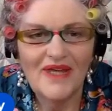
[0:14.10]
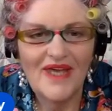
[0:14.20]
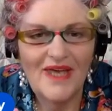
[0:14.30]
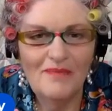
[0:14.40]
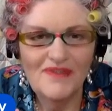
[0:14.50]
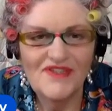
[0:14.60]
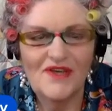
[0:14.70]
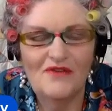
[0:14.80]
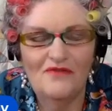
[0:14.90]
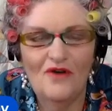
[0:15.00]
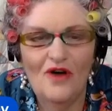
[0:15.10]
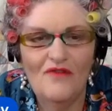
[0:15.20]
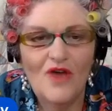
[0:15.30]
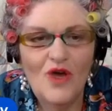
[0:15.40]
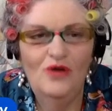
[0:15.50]
Episode 5.
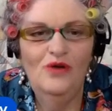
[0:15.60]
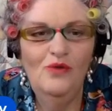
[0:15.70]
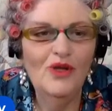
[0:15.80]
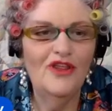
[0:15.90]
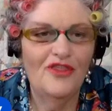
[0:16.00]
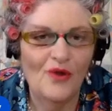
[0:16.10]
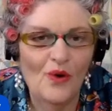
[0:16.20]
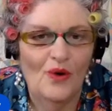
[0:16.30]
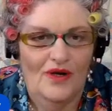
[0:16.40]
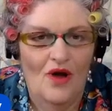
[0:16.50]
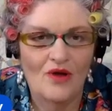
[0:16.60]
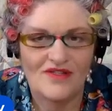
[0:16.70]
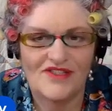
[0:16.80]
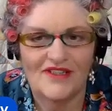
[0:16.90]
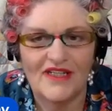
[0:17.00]
Who would have thought,
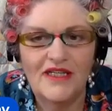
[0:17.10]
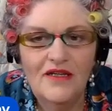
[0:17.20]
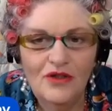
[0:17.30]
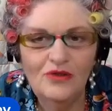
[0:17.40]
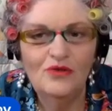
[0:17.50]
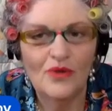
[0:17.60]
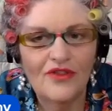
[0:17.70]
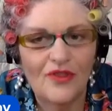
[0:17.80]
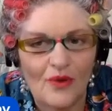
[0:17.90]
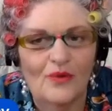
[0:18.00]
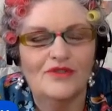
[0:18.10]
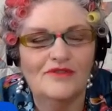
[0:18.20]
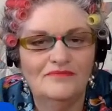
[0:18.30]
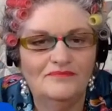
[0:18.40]
honestly? Who would have thought?